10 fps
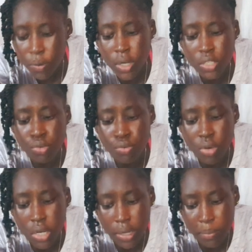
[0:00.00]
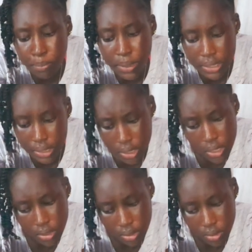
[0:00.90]
to run a
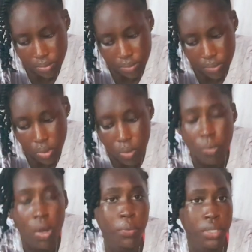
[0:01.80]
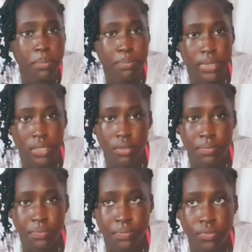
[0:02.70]
business, what would it be?
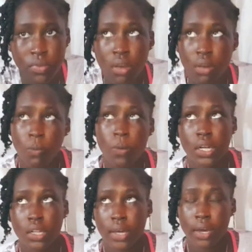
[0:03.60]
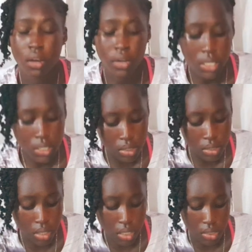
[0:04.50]
Well, I already
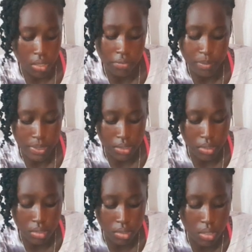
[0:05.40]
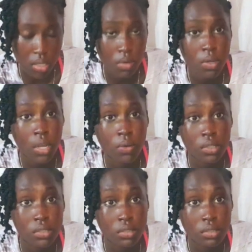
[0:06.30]
started a business. I think when I
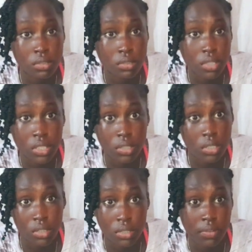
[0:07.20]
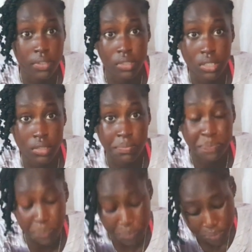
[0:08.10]
was 16, 17,
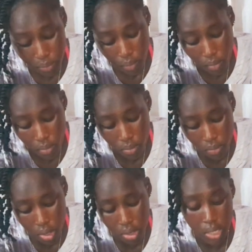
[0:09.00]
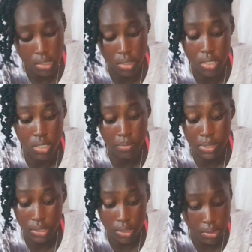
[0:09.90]
I started a
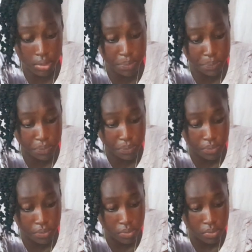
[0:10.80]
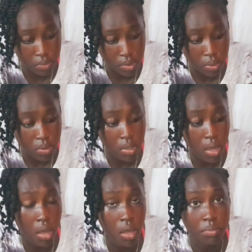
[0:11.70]
business.
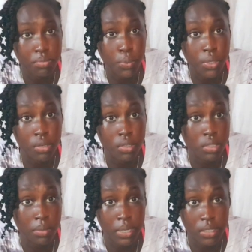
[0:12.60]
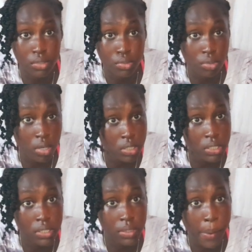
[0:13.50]
When customized
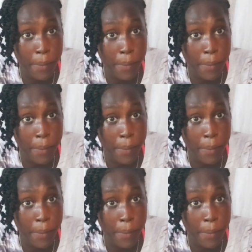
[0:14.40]
Crocs.